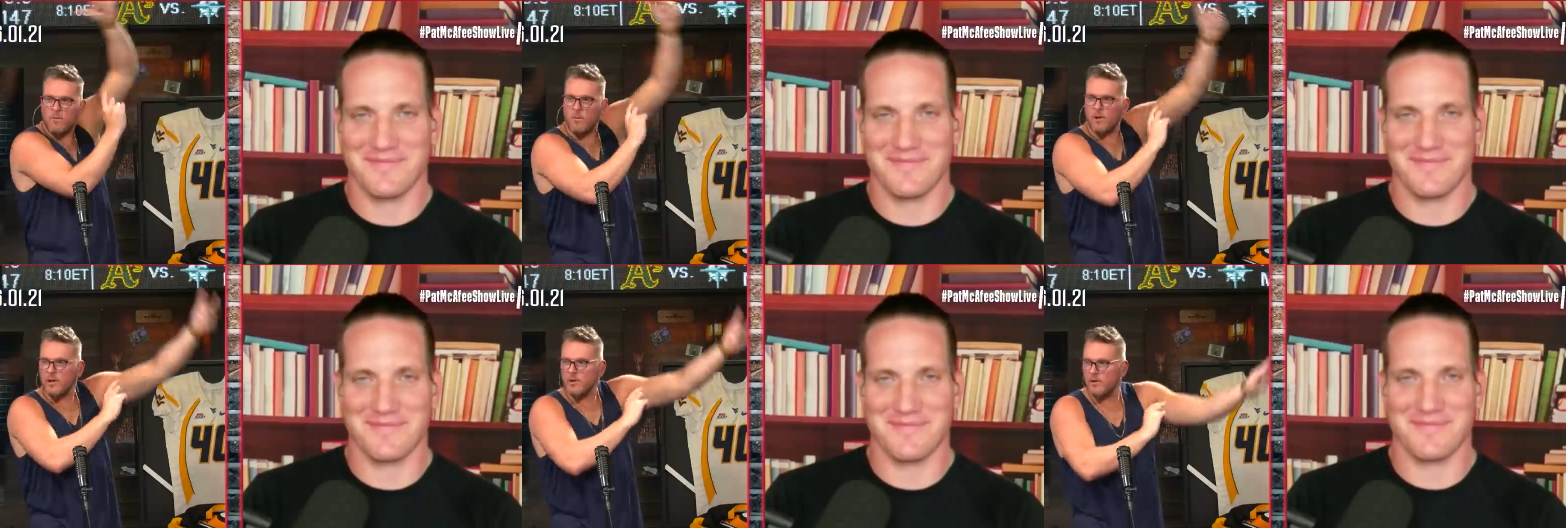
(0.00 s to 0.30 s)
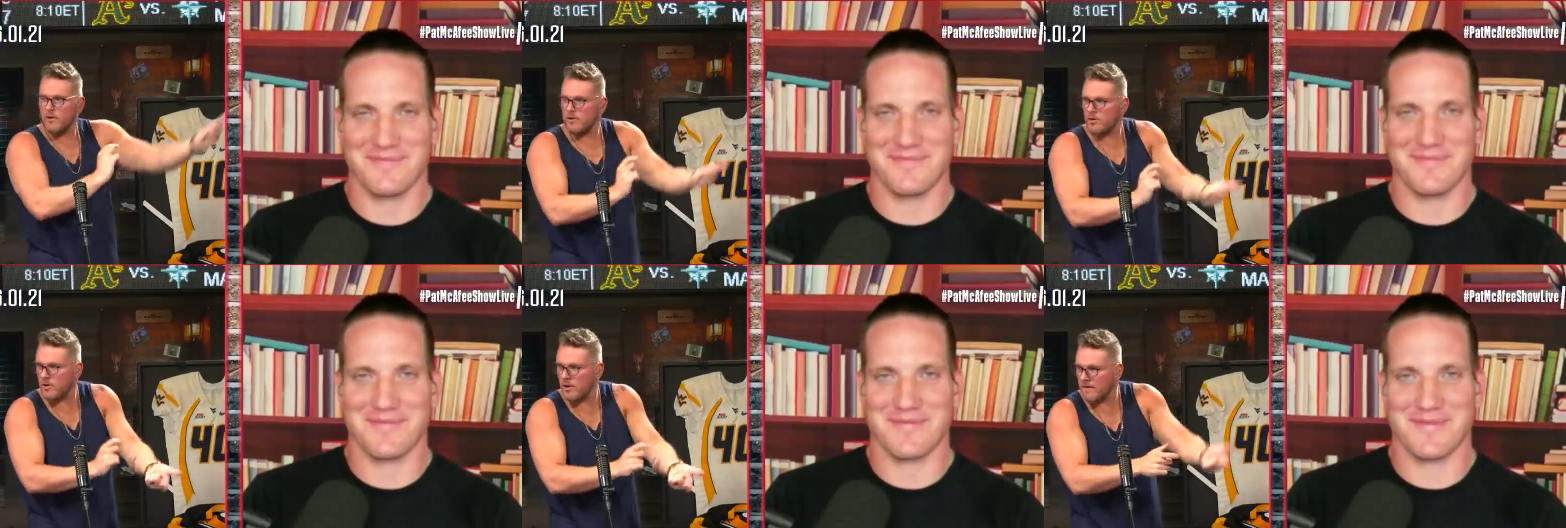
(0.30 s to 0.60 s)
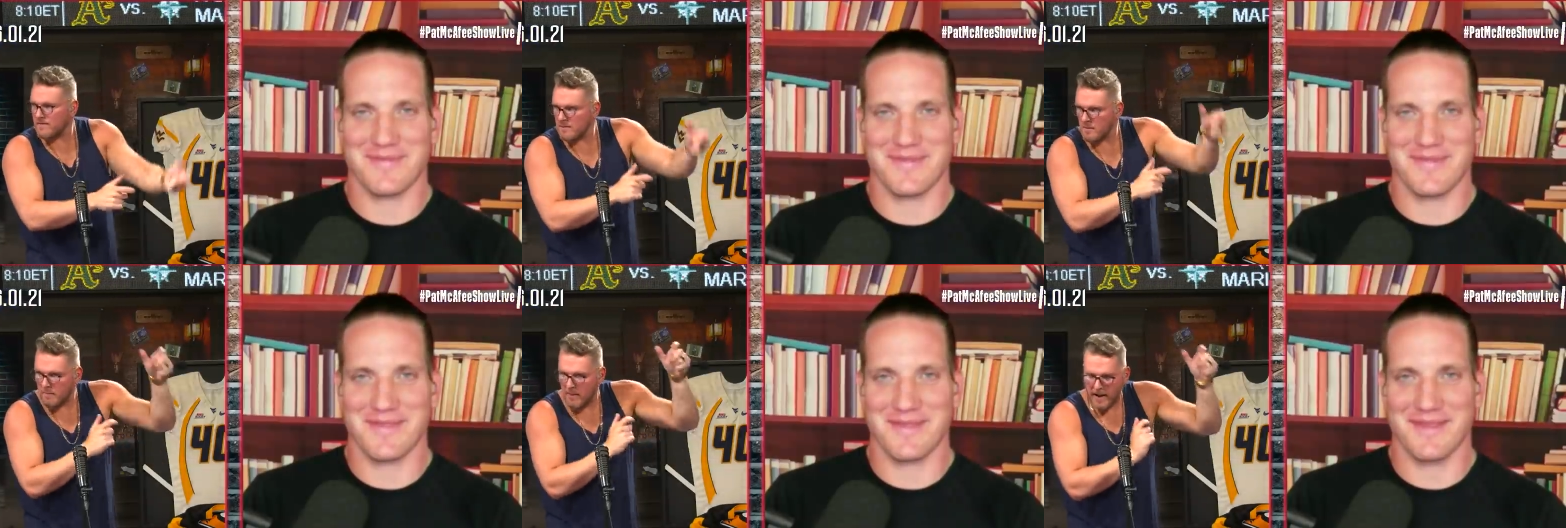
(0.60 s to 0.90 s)
Speaker 1: what do you do? You
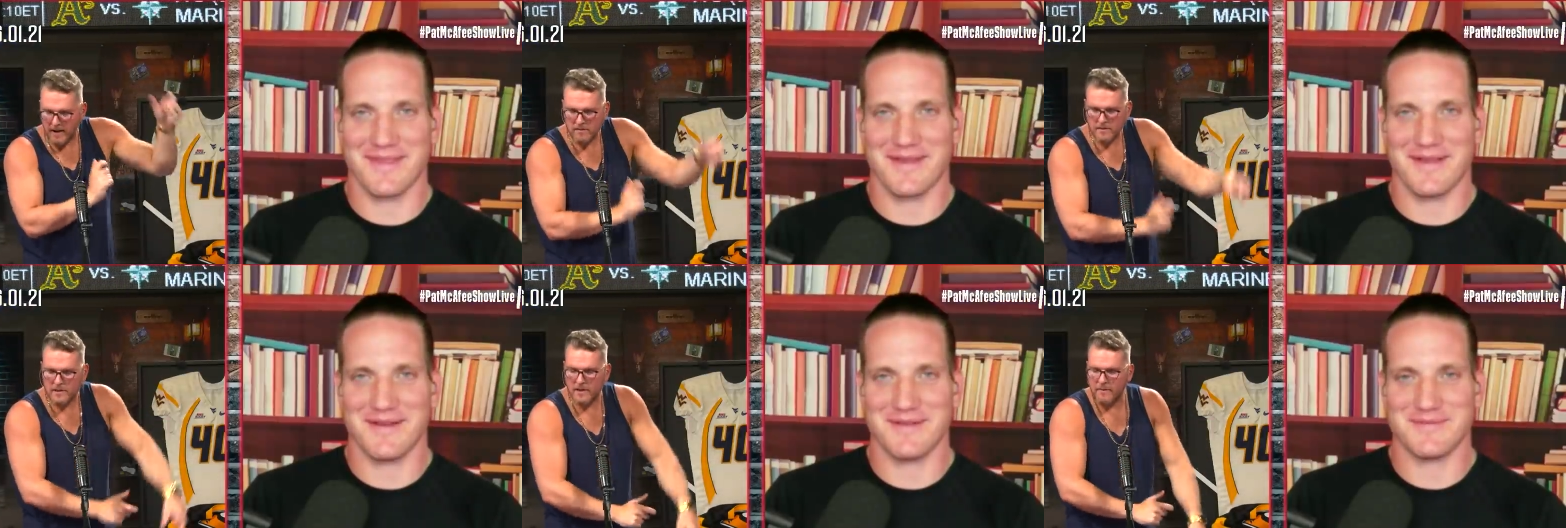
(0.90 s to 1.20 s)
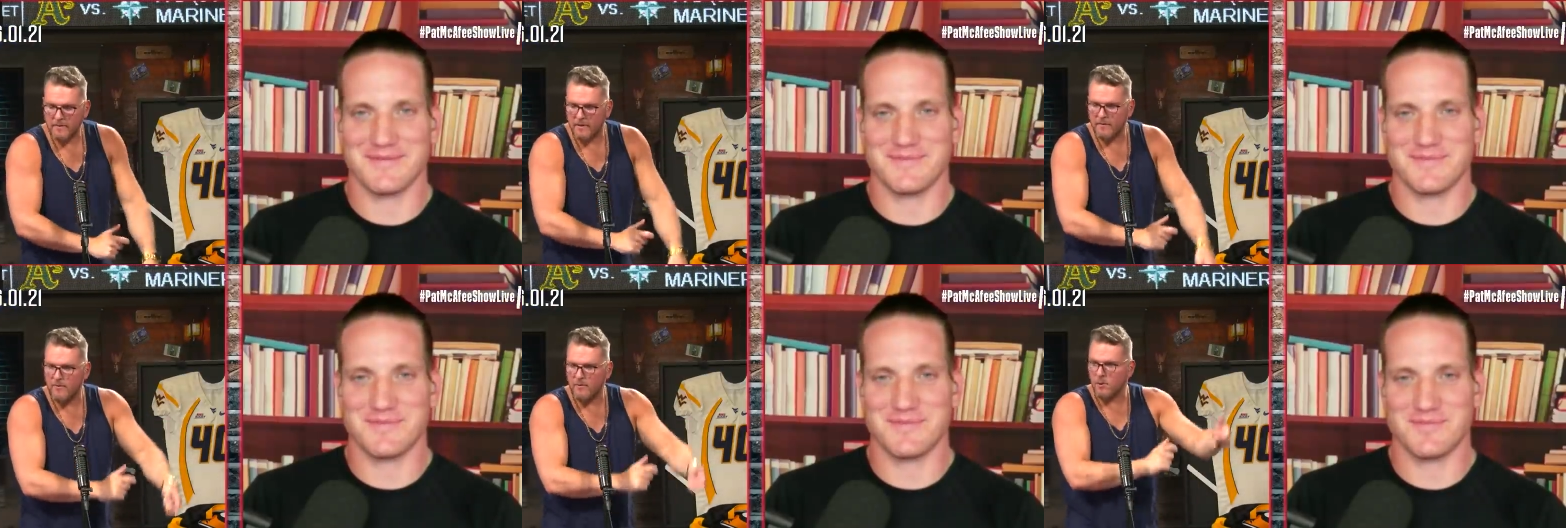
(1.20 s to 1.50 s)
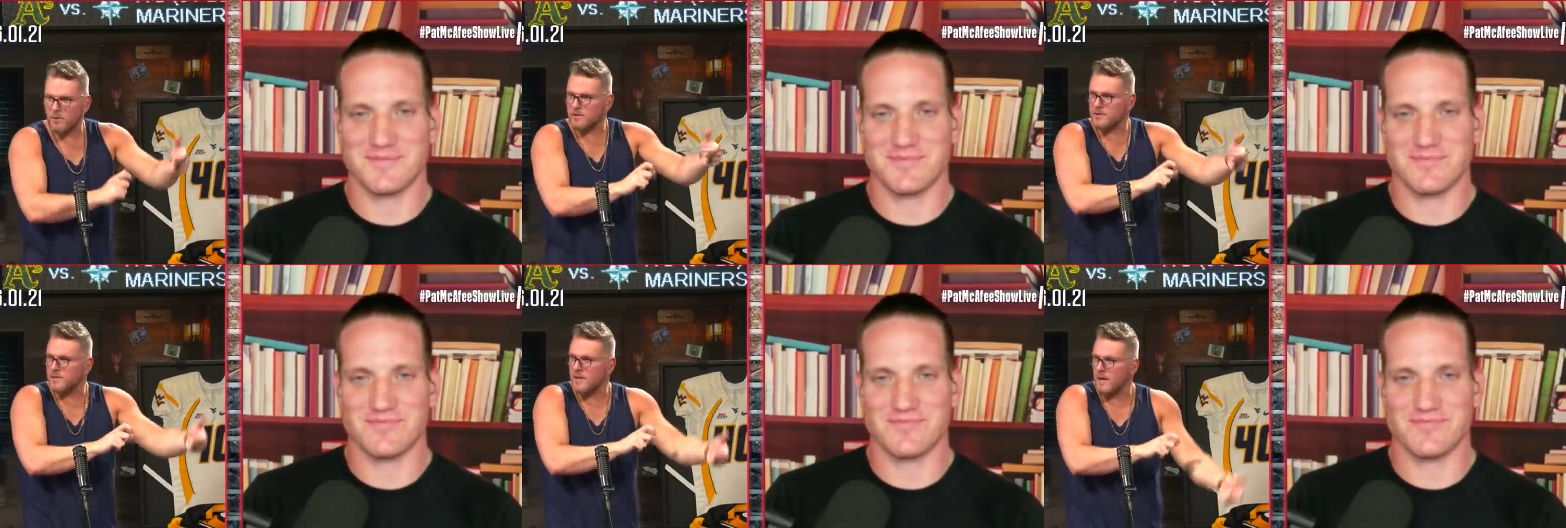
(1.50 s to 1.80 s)
have to bounce it every
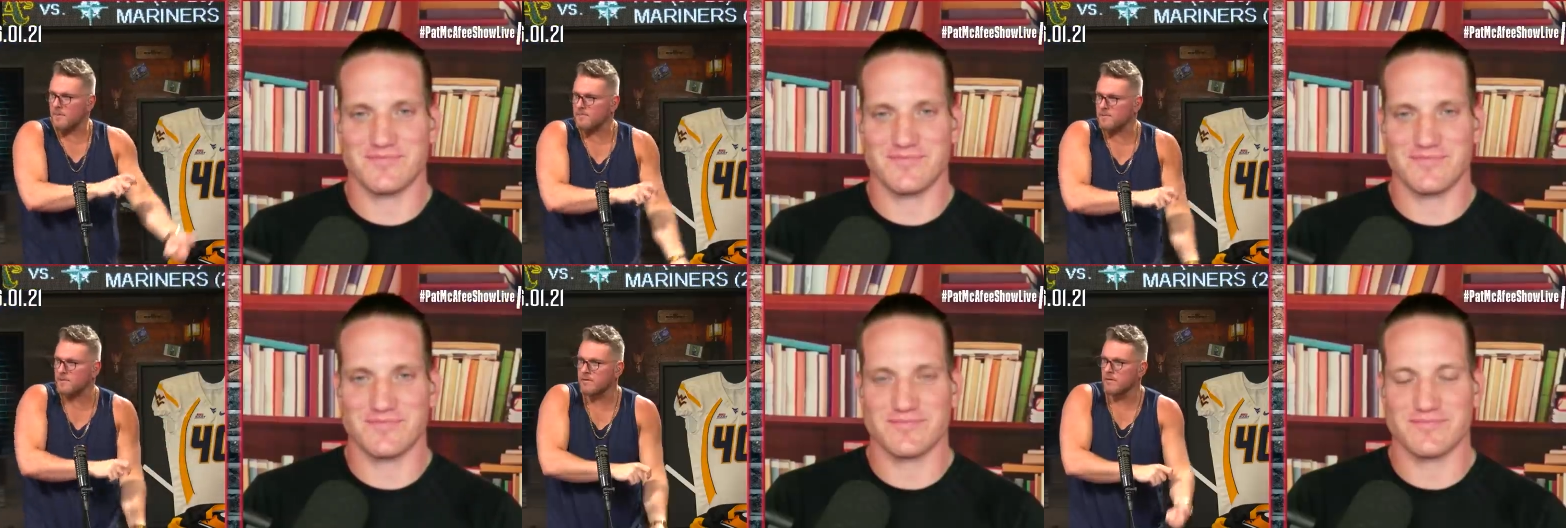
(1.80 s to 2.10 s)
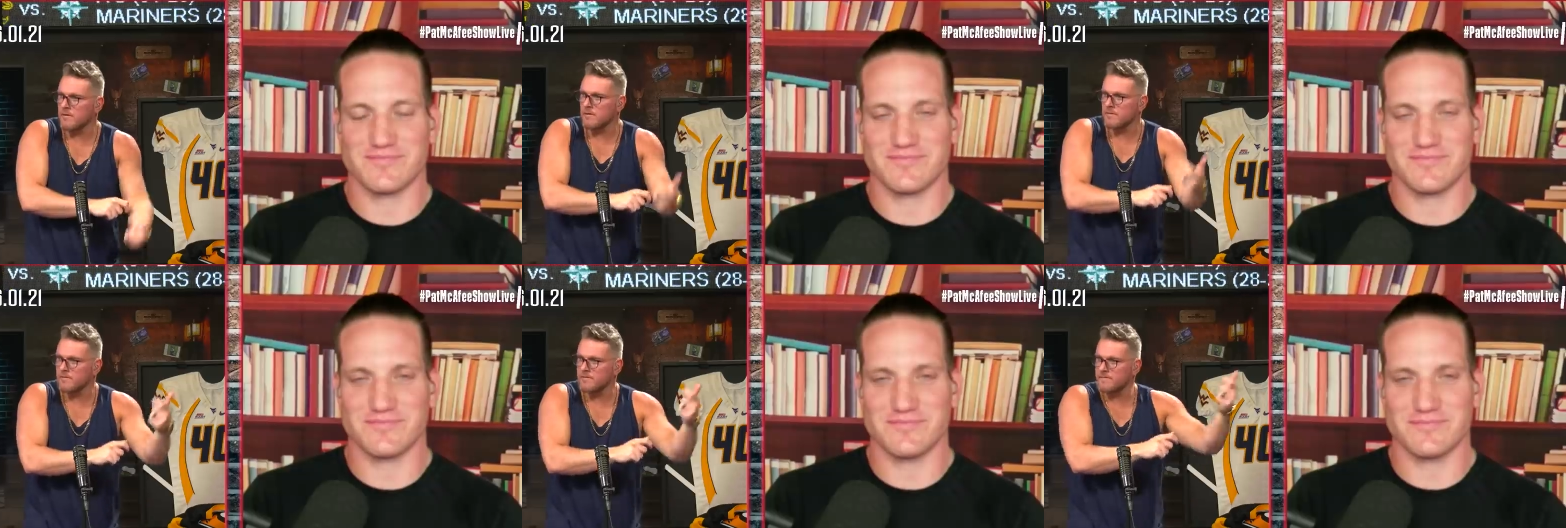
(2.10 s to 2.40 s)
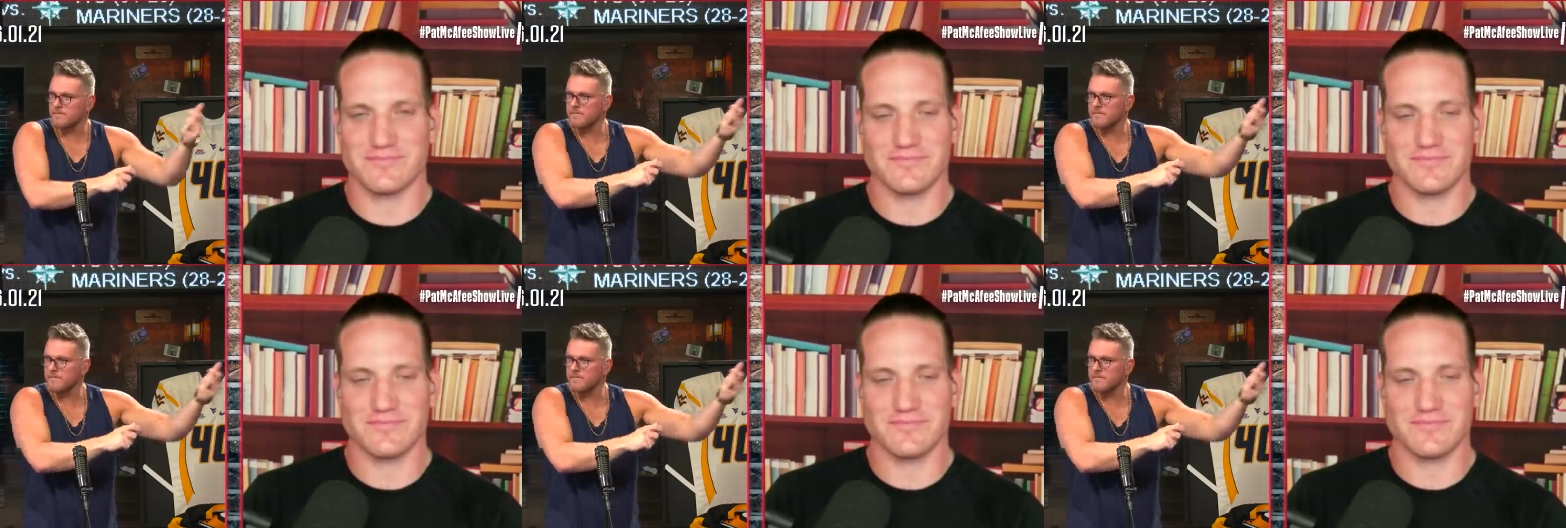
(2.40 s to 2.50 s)
four steps? No,